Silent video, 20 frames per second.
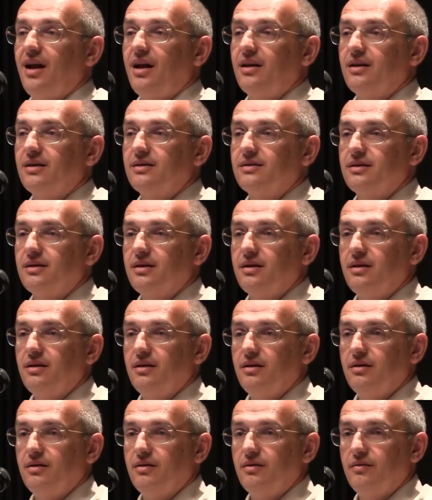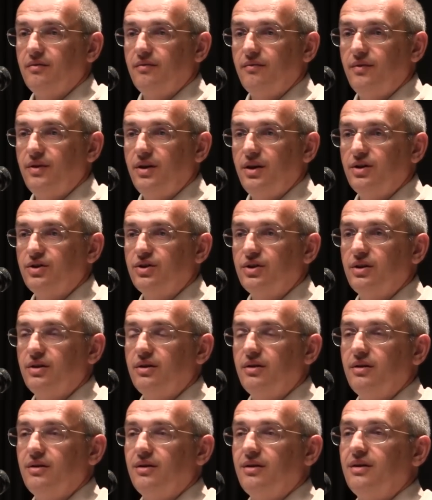people are more
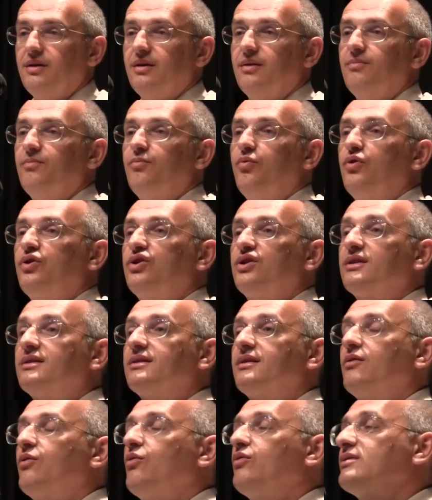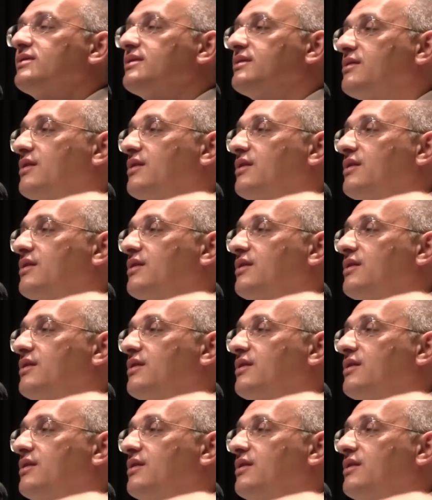joyful on the